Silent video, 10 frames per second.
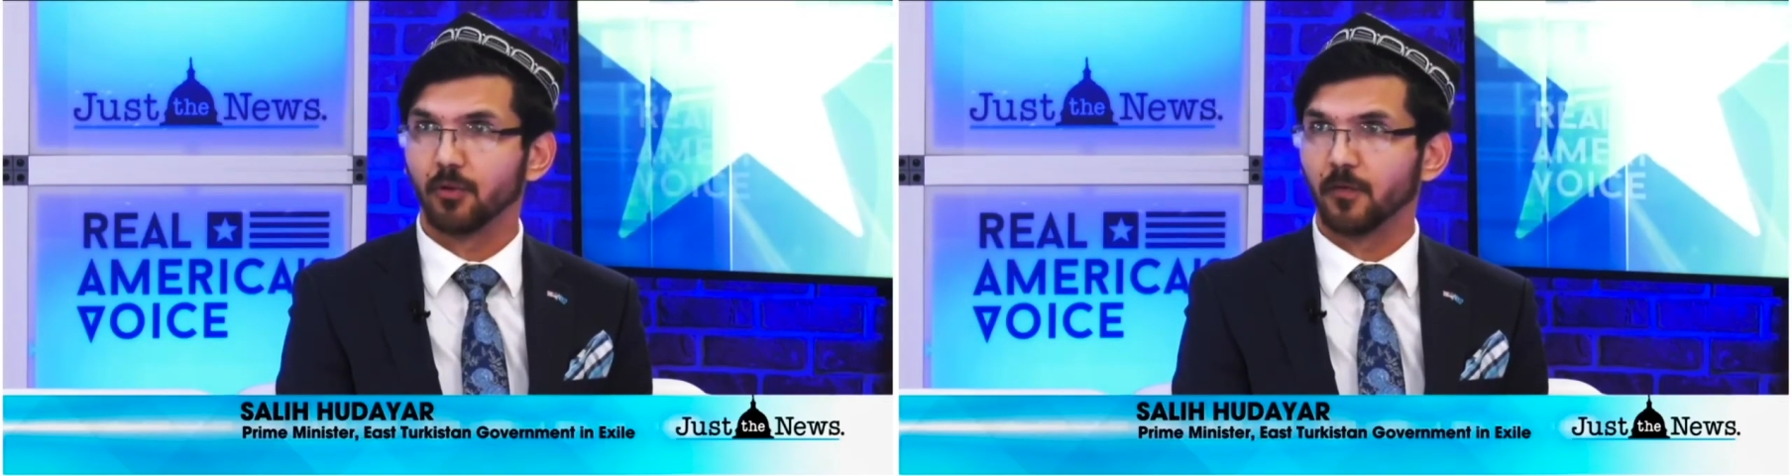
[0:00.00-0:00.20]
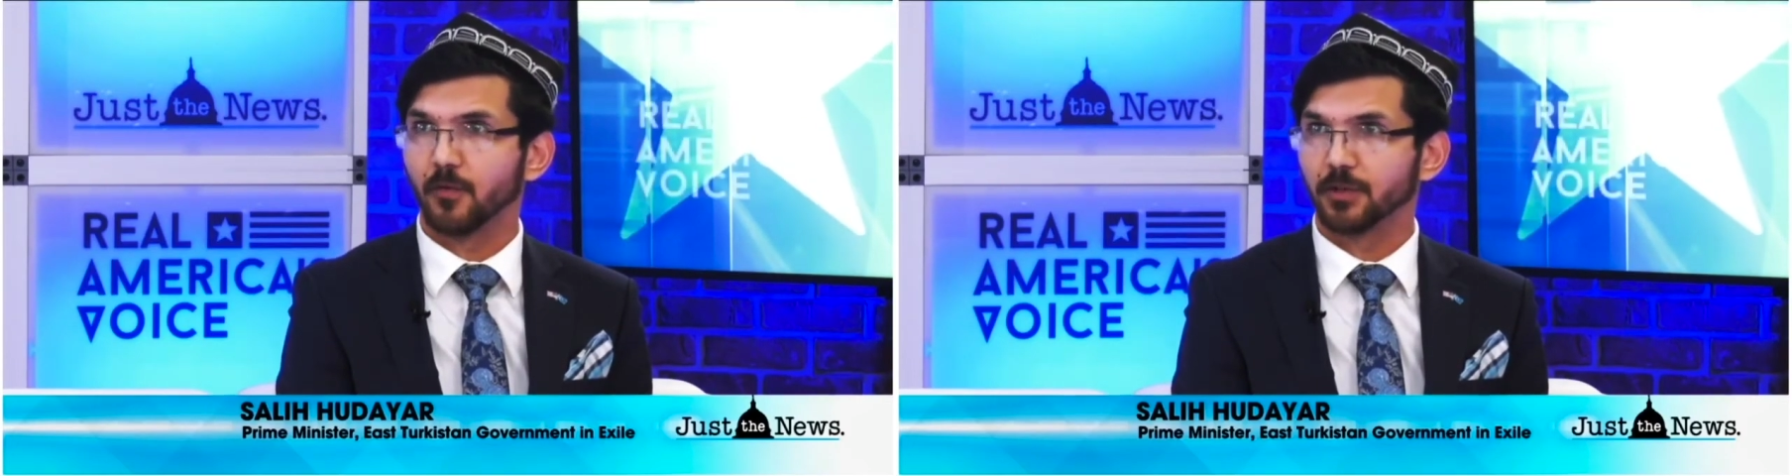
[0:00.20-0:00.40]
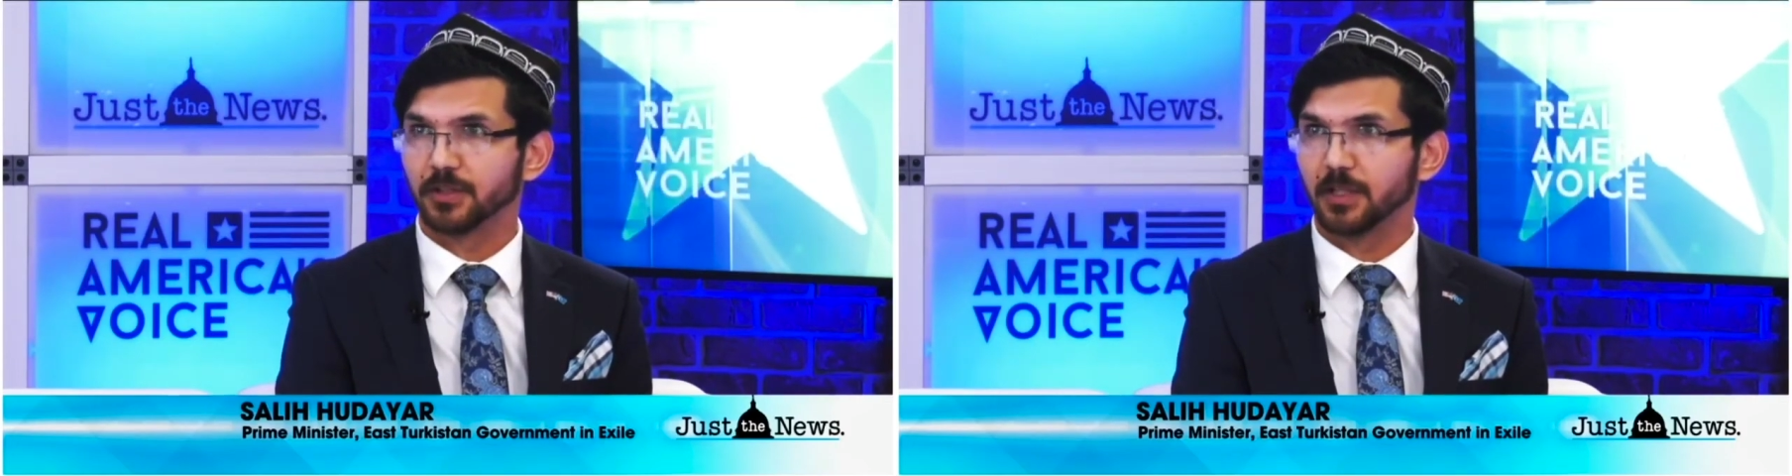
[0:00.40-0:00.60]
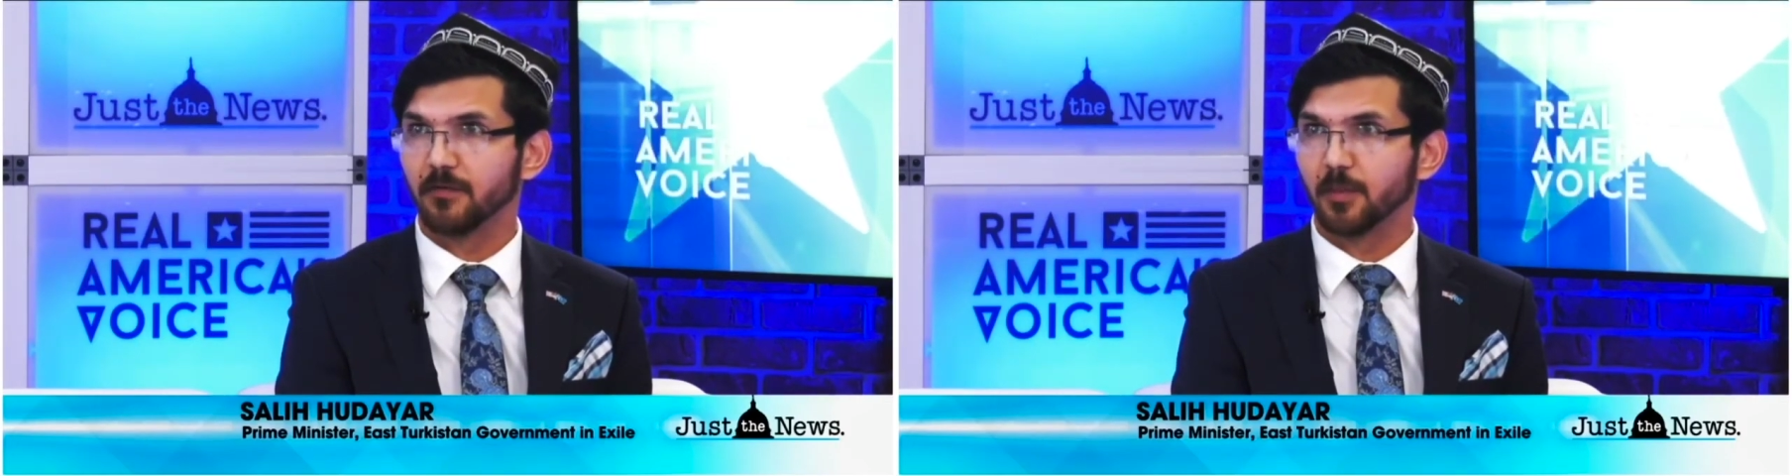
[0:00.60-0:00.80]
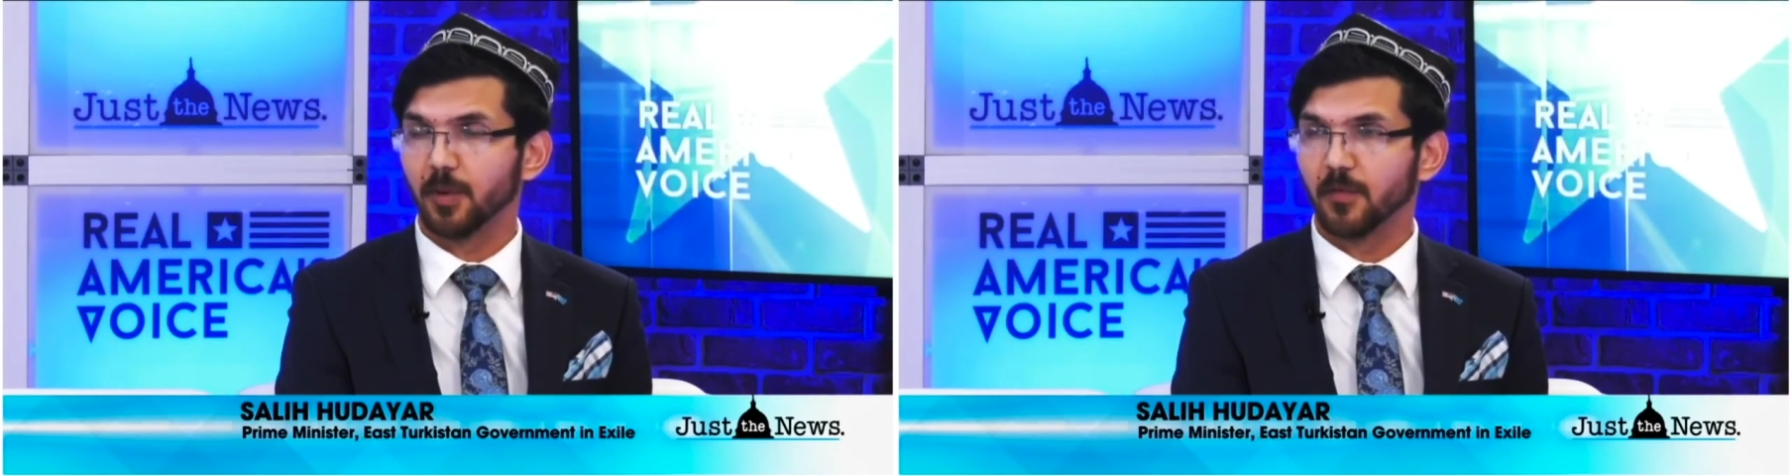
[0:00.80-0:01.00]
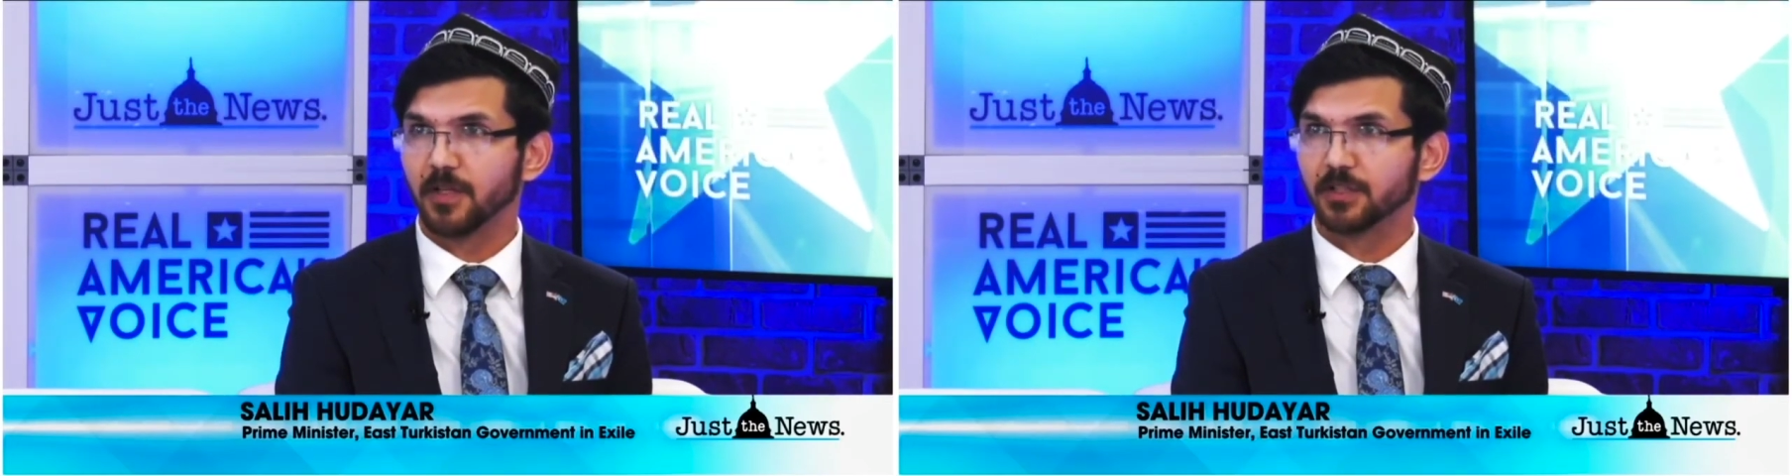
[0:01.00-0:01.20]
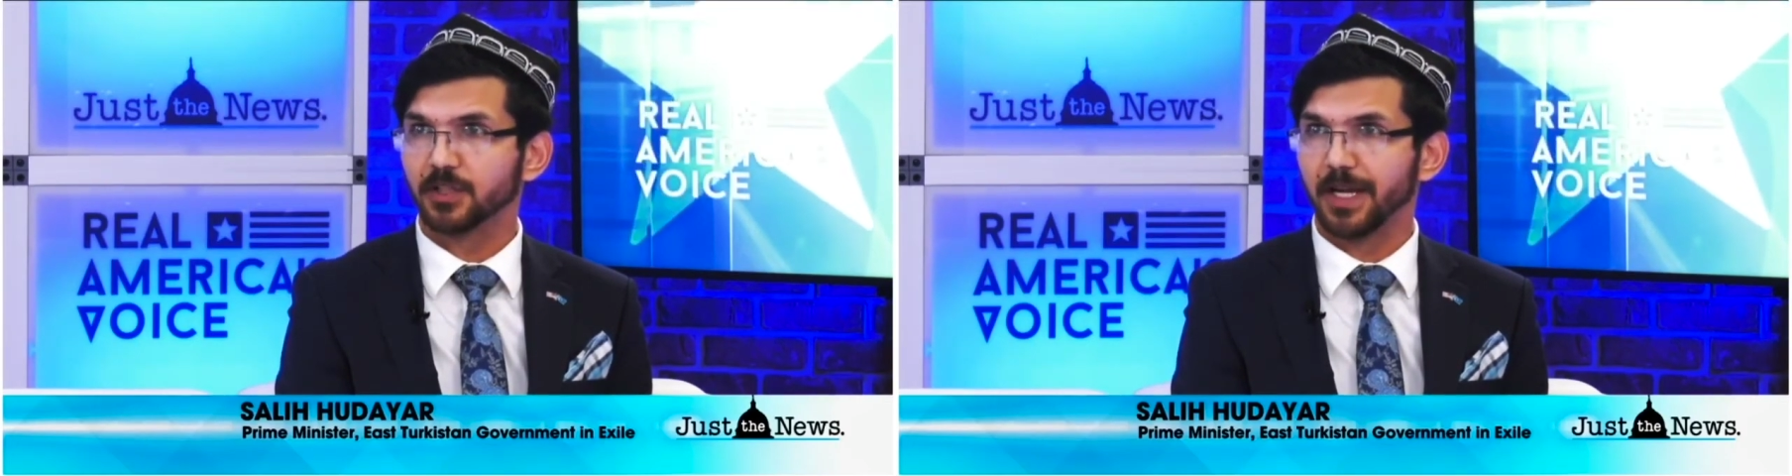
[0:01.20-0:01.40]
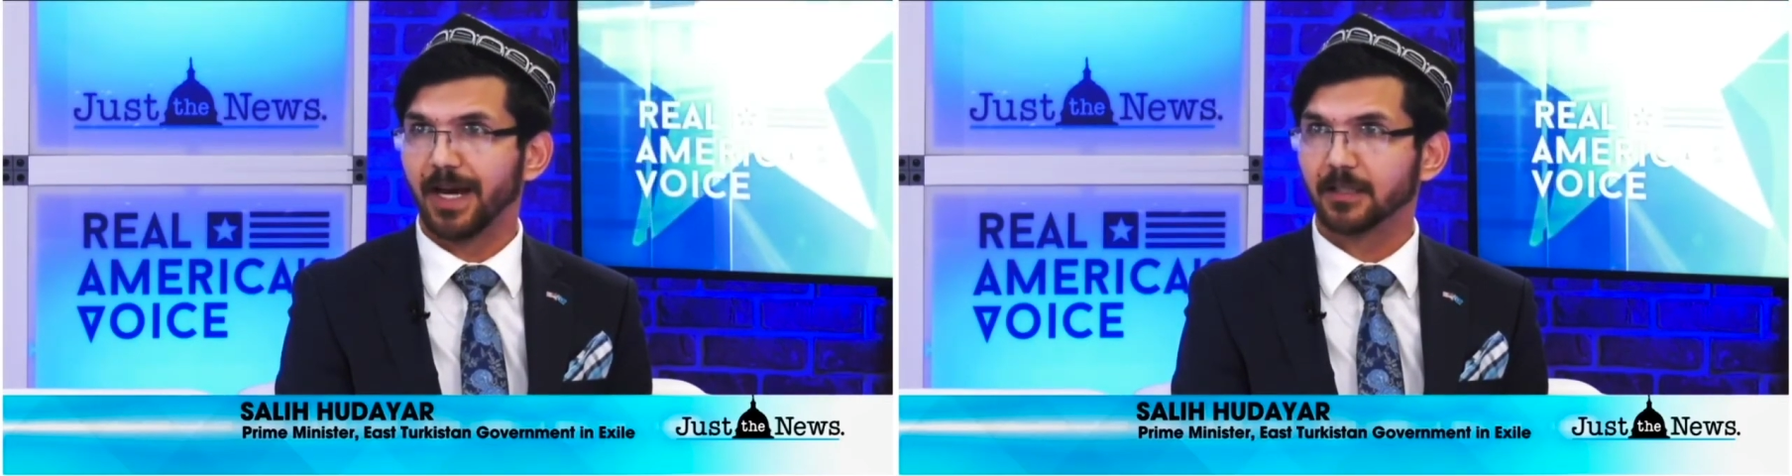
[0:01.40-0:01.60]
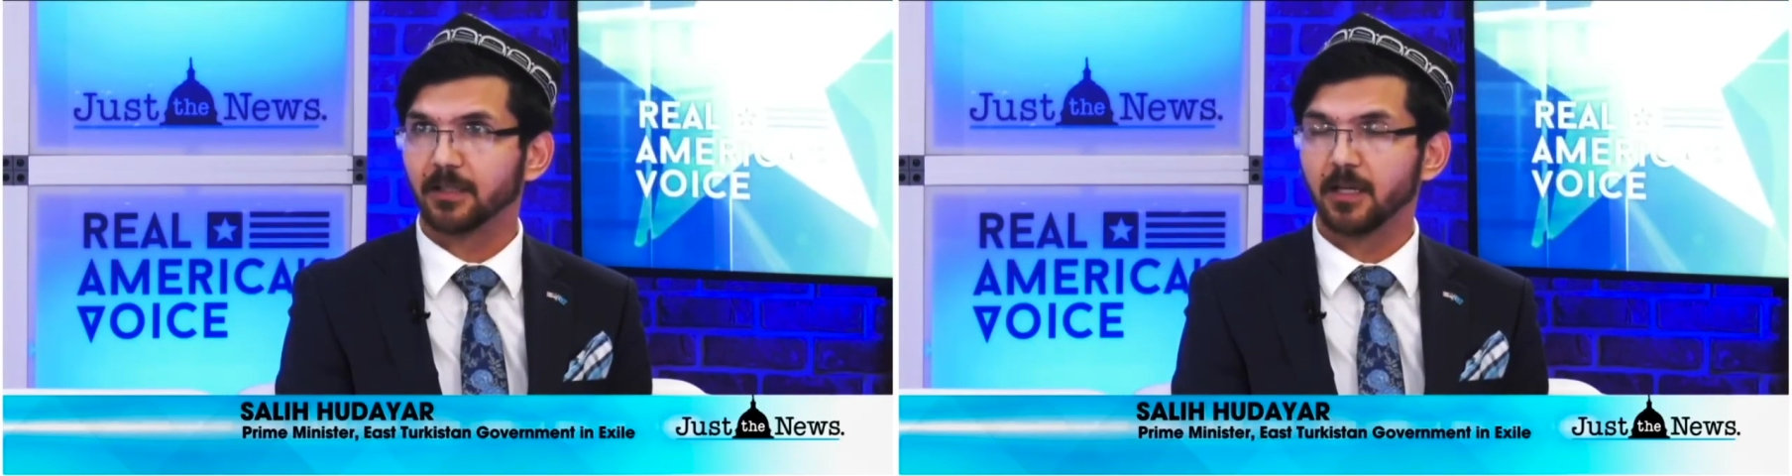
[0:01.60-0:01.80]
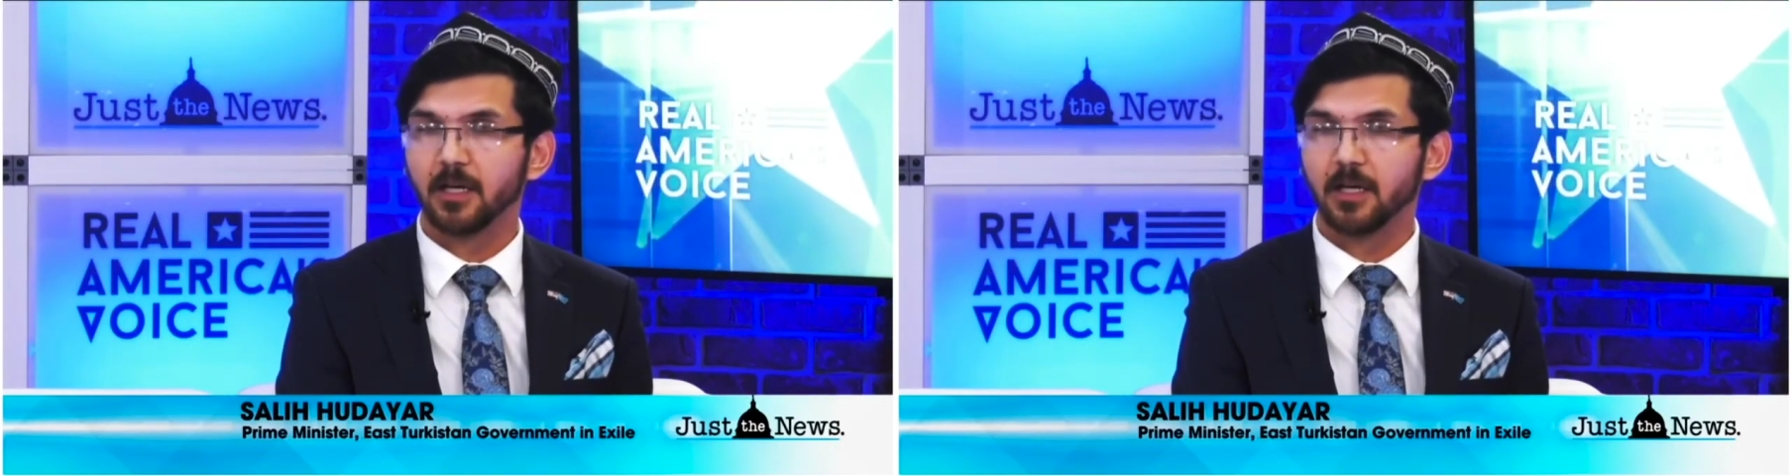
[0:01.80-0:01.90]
Forced Labor Prevention Act,